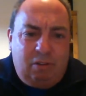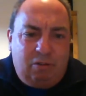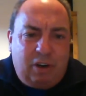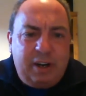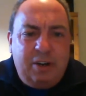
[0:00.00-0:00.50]

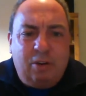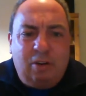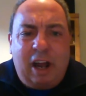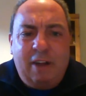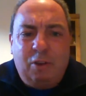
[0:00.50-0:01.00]
running your
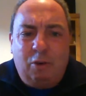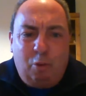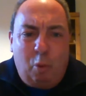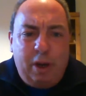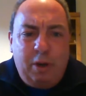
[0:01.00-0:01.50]
life the
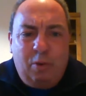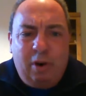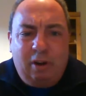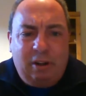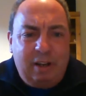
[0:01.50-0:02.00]
way you
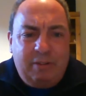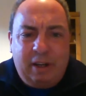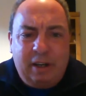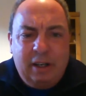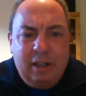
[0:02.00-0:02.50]
want to live
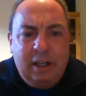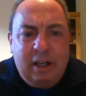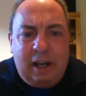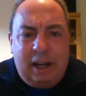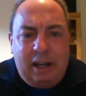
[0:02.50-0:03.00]
it,
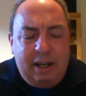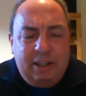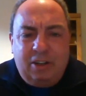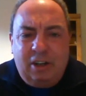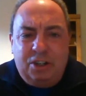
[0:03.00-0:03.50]

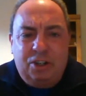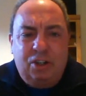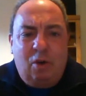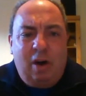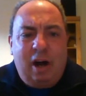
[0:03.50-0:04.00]
it's going to
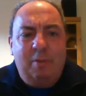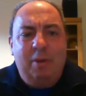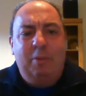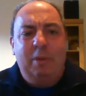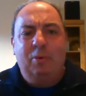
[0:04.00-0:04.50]
show up,
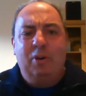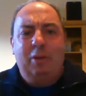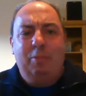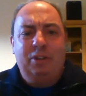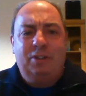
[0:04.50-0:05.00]
and people are
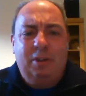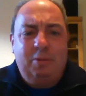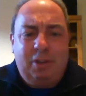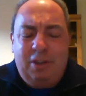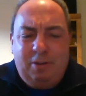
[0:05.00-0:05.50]
going to be
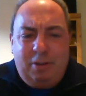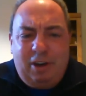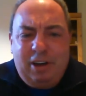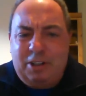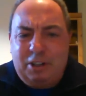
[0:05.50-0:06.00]
they're
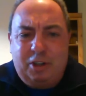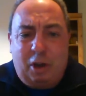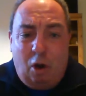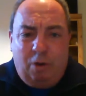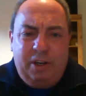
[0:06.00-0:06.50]
going to just
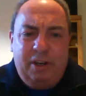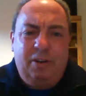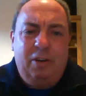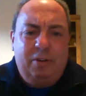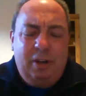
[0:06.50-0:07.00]
say, "Oh,
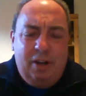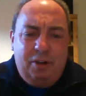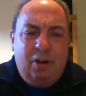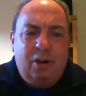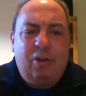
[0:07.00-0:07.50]

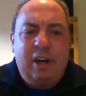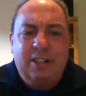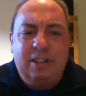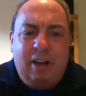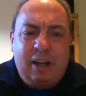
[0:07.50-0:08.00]
you're
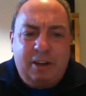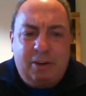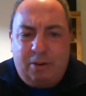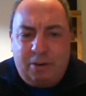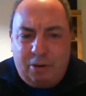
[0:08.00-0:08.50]
crazy
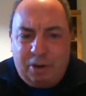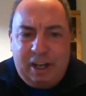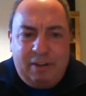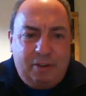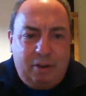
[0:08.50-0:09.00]
lucky, or you're
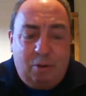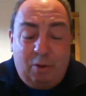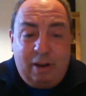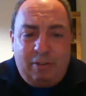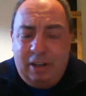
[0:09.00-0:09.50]
gifted, or
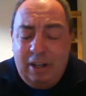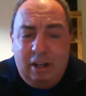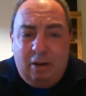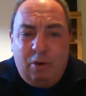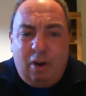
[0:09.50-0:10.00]
whatever."
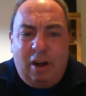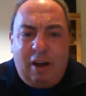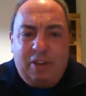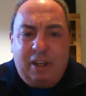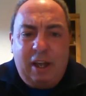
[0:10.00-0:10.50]
We all
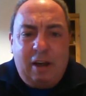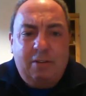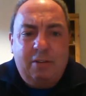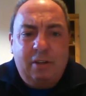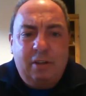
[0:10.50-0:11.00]
have the
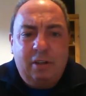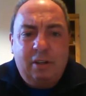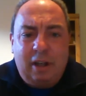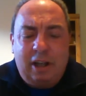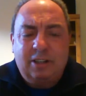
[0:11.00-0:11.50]
gift.
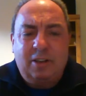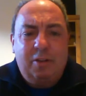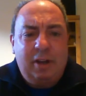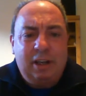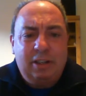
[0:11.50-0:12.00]
That's the
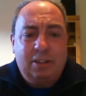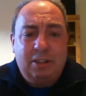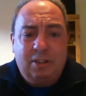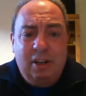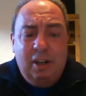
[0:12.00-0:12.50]
thing. It's
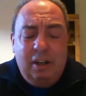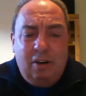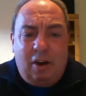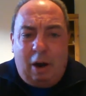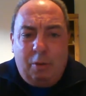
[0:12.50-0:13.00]
just
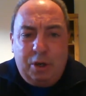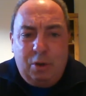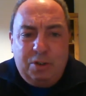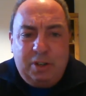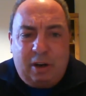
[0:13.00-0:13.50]
are we
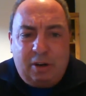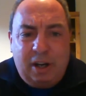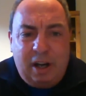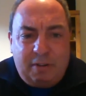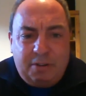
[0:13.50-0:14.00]
using our
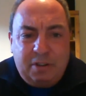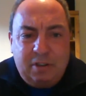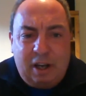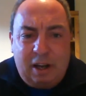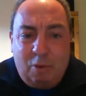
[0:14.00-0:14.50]

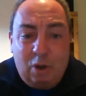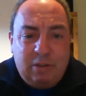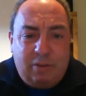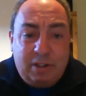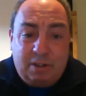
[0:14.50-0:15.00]
gifts? And most
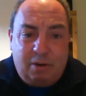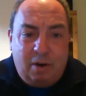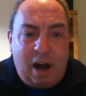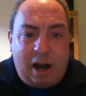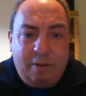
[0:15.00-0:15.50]
of us are
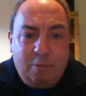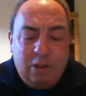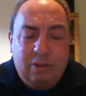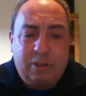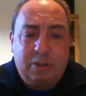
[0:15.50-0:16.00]
not.
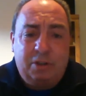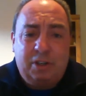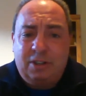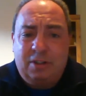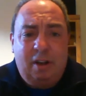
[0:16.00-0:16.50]
Most of us are
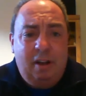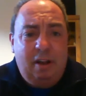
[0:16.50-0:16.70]
just